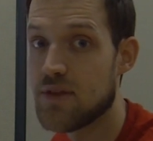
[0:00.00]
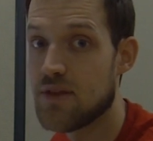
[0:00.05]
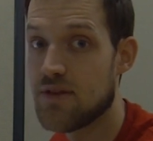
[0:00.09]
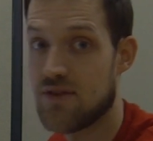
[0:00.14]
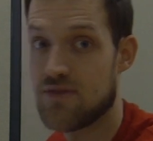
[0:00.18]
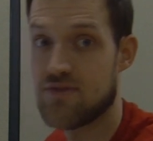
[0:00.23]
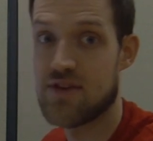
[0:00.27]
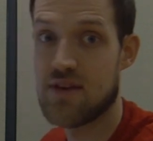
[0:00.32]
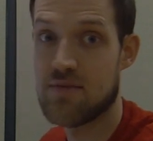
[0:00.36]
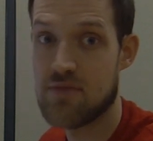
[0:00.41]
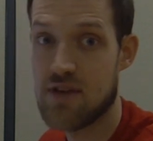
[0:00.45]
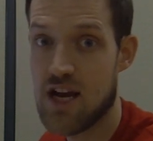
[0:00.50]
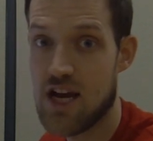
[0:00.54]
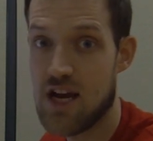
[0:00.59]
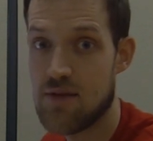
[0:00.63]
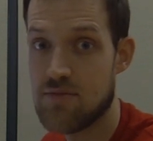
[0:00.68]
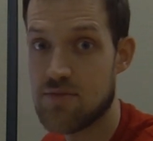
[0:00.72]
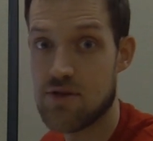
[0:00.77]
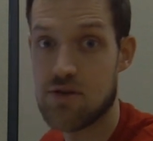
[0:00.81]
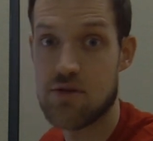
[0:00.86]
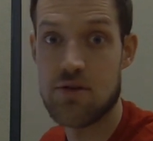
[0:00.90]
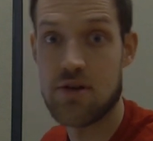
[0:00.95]
So
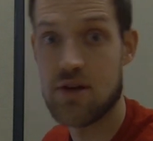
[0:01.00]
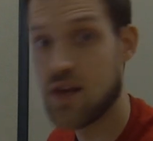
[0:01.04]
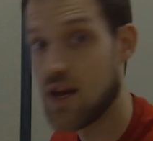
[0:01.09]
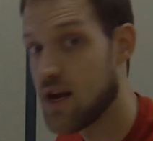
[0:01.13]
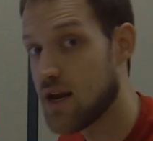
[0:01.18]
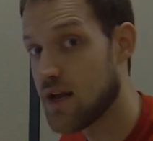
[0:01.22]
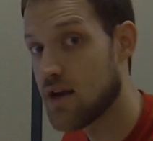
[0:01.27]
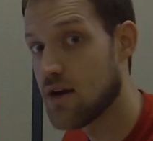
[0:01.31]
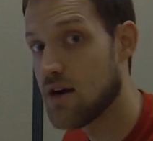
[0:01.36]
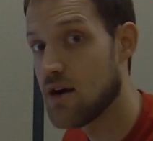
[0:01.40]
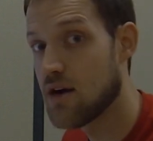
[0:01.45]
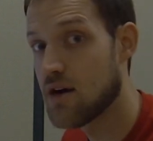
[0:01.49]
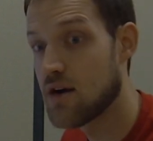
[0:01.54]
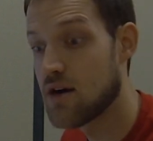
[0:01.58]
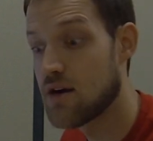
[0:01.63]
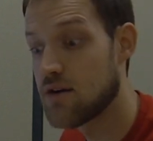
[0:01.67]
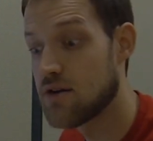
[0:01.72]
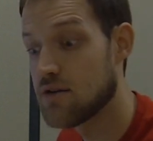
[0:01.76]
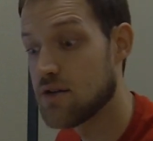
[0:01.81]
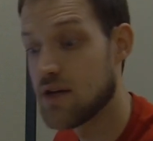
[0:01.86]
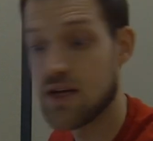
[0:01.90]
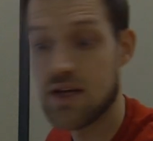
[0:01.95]
sometimes you're looking at a car
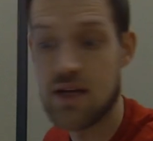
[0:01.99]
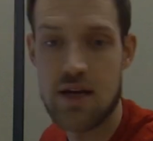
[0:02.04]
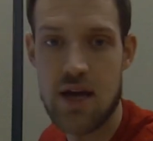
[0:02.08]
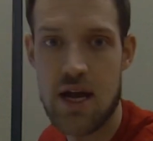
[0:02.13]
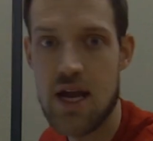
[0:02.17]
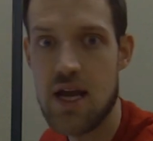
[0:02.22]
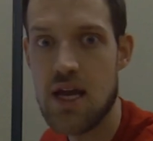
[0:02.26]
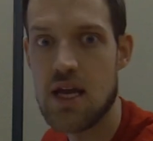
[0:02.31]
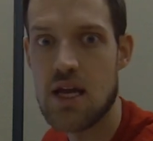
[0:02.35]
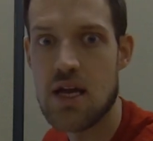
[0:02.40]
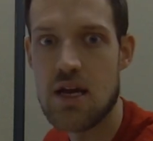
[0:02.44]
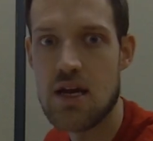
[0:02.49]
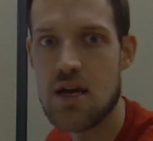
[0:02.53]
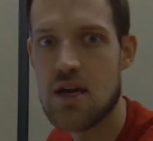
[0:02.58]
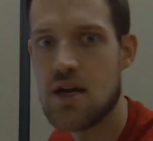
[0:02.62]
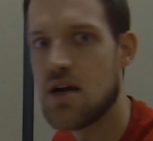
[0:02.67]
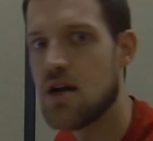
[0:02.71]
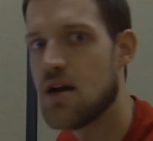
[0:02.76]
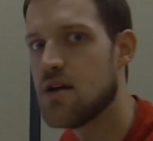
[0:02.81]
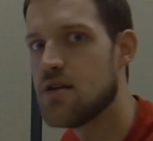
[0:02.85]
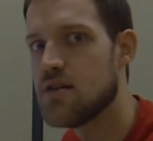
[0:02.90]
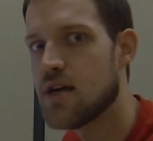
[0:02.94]
and you're like, hey,
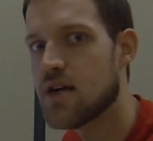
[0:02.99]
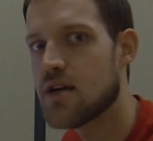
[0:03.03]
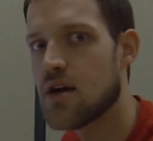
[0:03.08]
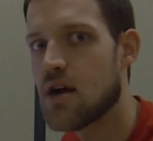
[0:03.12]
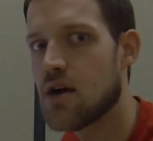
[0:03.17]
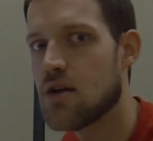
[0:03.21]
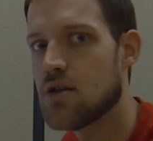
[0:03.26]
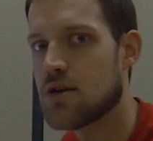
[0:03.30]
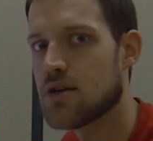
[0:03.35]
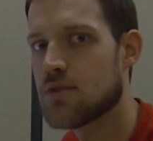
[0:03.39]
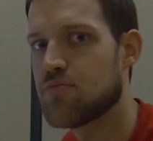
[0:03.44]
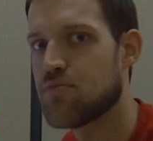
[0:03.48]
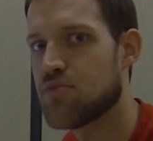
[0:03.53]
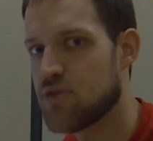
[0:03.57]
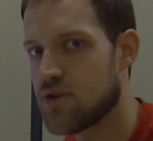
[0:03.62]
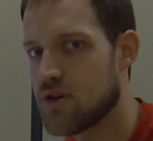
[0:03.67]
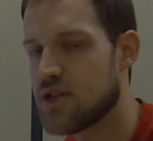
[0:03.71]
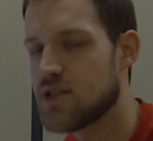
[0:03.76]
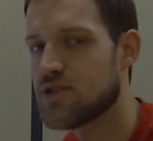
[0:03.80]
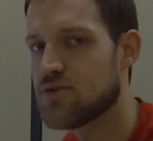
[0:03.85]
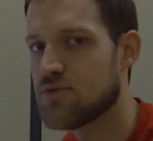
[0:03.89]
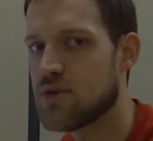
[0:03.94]
that car looks
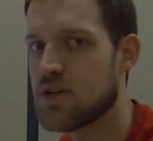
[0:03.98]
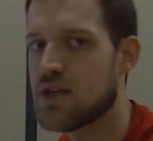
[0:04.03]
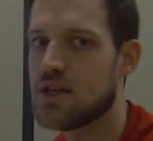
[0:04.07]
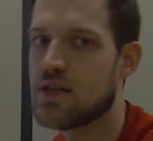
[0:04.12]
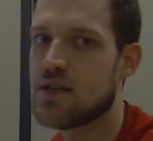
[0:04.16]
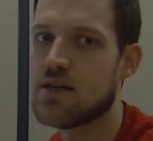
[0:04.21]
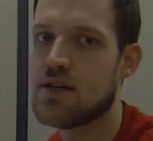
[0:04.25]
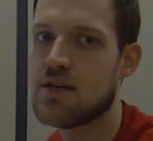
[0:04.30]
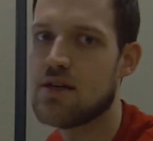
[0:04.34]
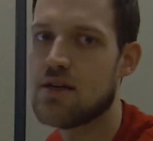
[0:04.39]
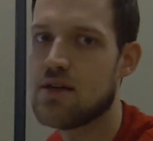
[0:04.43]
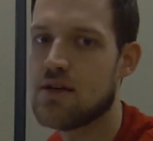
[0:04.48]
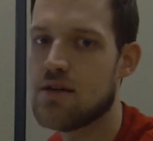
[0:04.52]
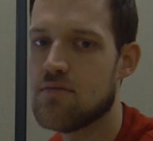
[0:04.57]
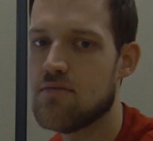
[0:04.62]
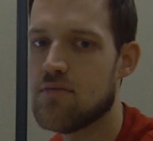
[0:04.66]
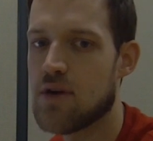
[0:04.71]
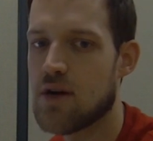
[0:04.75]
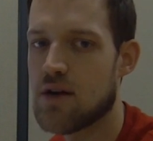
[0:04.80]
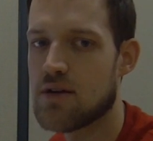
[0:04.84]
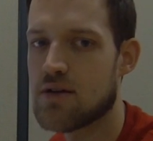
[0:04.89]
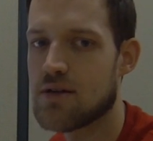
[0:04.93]
pretty sweet.
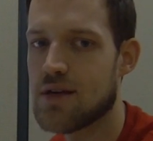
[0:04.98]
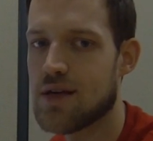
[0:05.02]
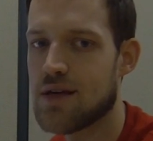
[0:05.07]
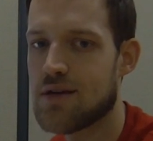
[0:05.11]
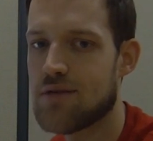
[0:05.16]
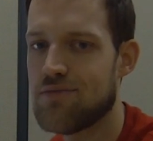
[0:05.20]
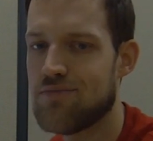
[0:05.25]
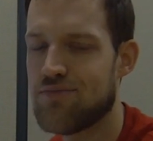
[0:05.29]
Mark's like,